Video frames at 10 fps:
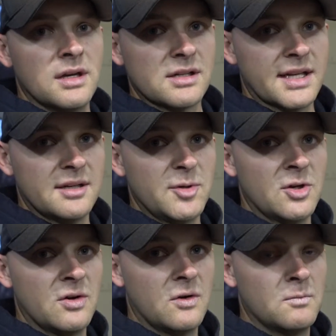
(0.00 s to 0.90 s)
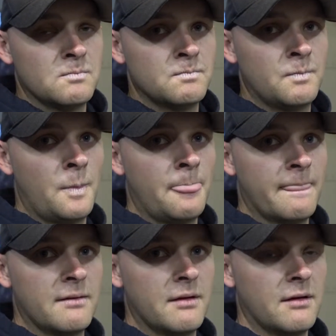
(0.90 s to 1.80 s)
glad to be home.
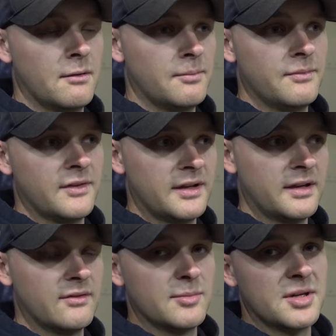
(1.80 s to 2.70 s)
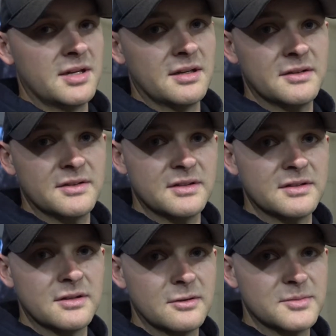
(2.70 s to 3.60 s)
Hopefully everybody else is
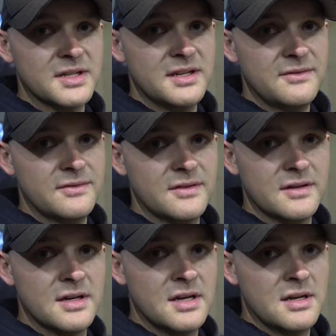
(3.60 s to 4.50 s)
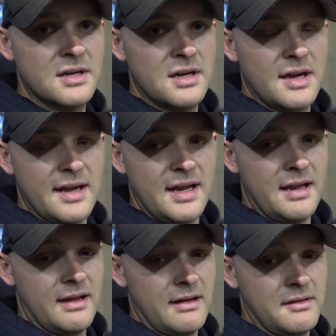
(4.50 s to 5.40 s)
home safe.
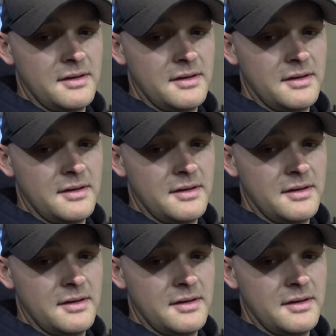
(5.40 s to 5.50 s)
And